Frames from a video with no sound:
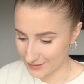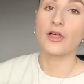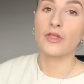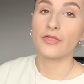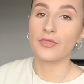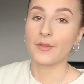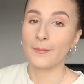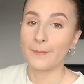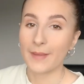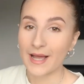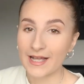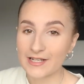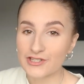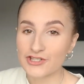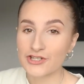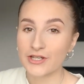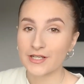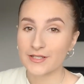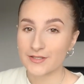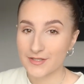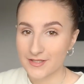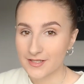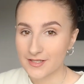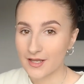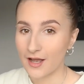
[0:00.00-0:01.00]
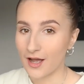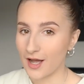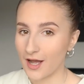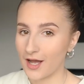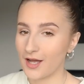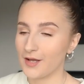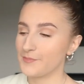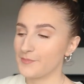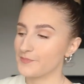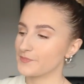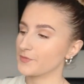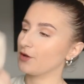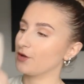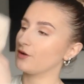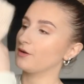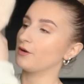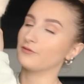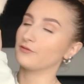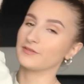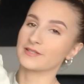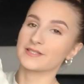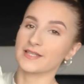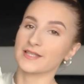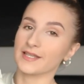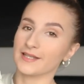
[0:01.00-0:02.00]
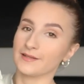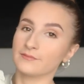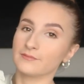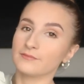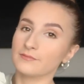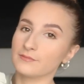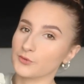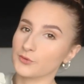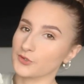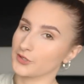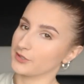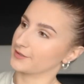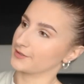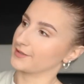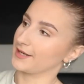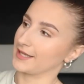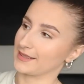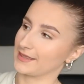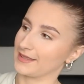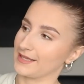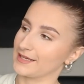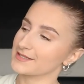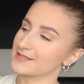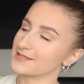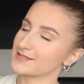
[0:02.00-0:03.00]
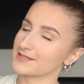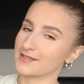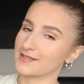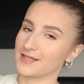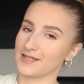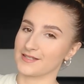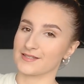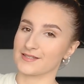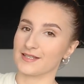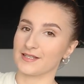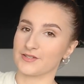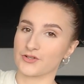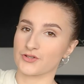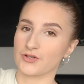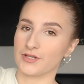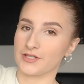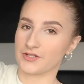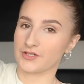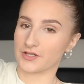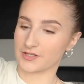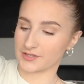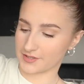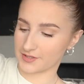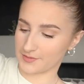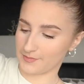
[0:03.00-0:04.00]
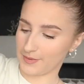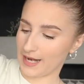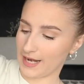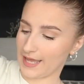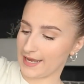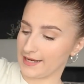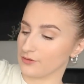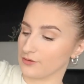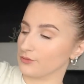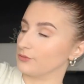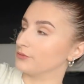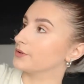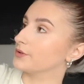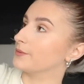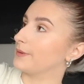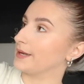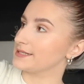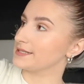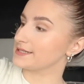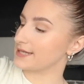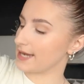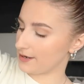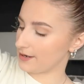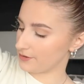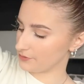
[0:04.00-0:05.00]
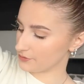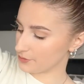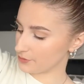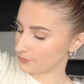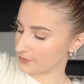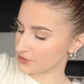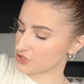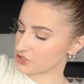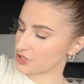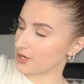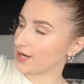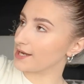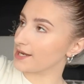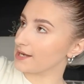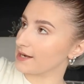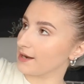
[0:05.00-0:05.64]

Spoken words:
The matching skirt obviously would look like this. It's literally just plain all the way down, which I